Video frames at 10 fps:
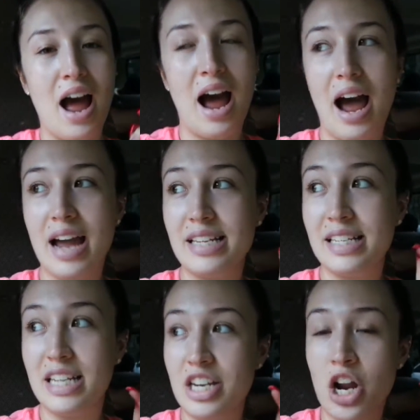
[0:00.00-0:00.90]
I
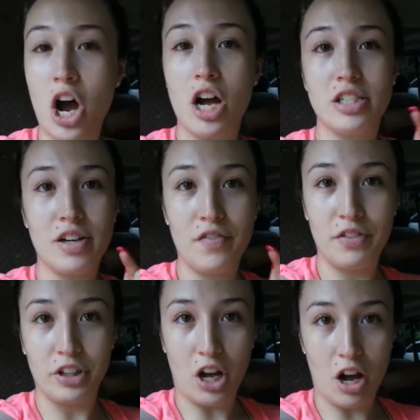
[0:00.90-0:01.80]
did not
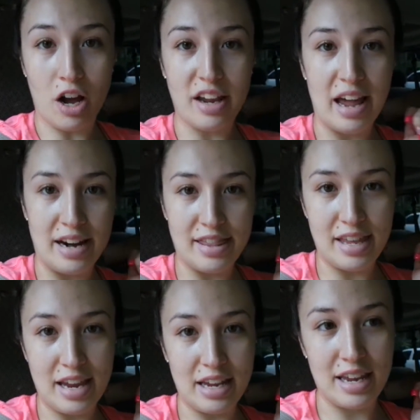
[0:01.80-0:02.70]
vlog
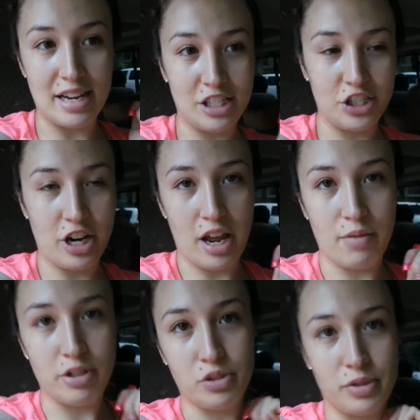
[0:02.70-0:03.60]
anything yesterday,
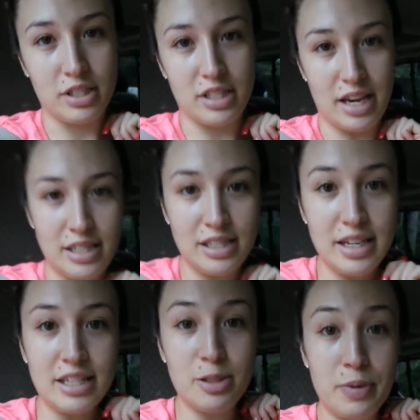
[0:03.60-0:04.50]
which was day
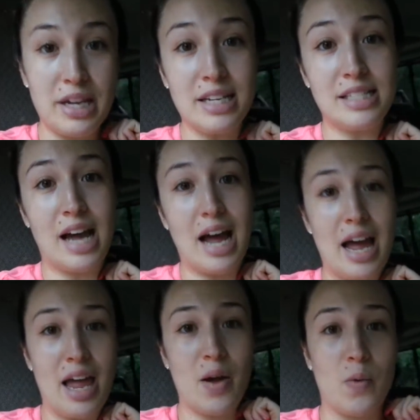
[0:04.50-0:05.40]
6, because
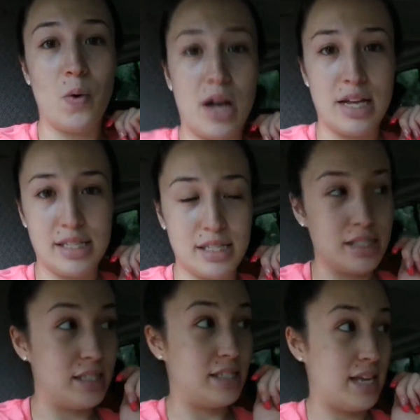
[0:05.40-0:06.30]
I
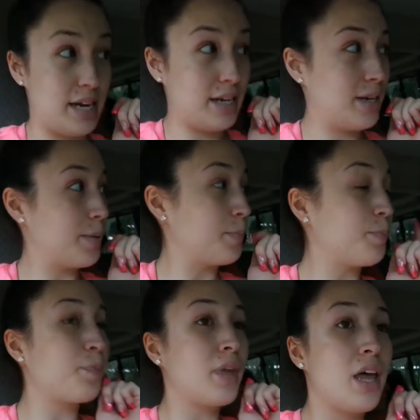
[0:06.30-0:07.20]
was sick.
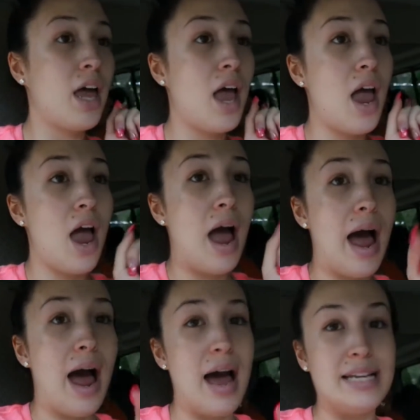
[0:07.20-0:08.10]

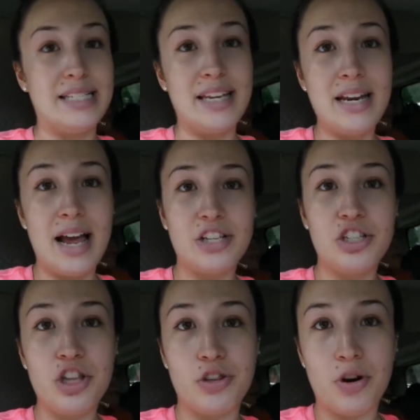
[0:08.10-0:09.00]
I didn't
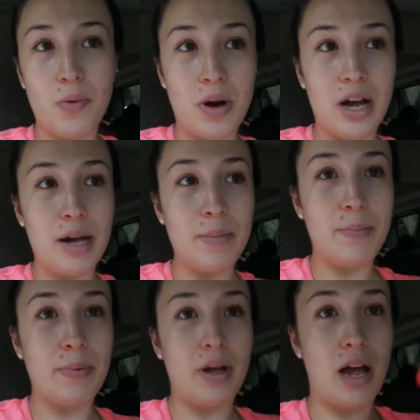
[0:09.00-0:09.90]
actually throw up.
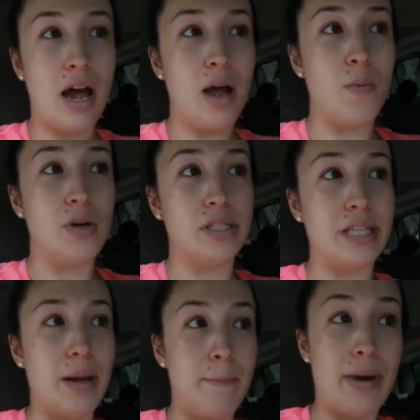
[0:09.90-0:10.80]
I was
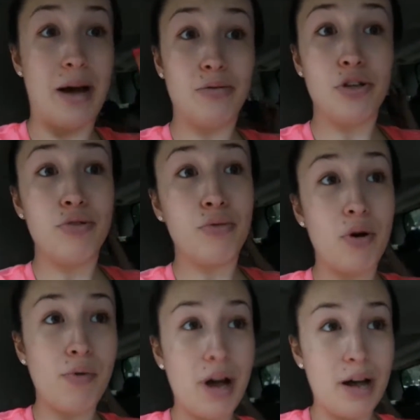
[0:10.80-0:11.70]
about to throw
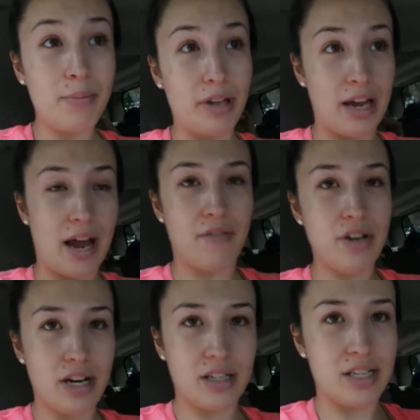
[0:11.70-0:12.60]
up, like, every
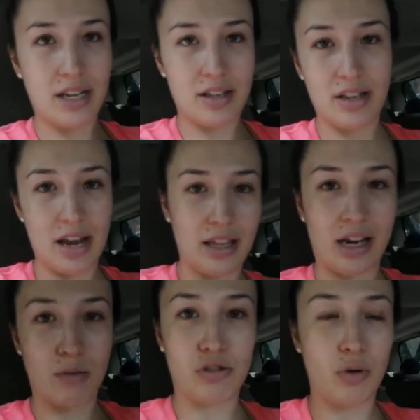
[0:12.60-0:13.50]
second of the day. Like,
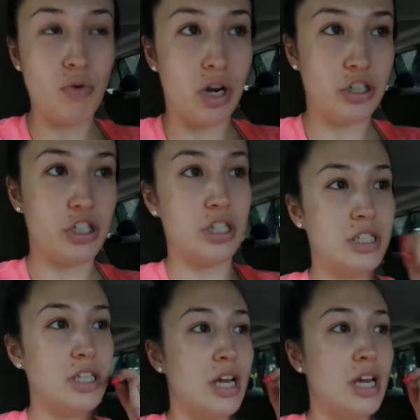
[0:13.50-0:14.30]
I was so nauseous.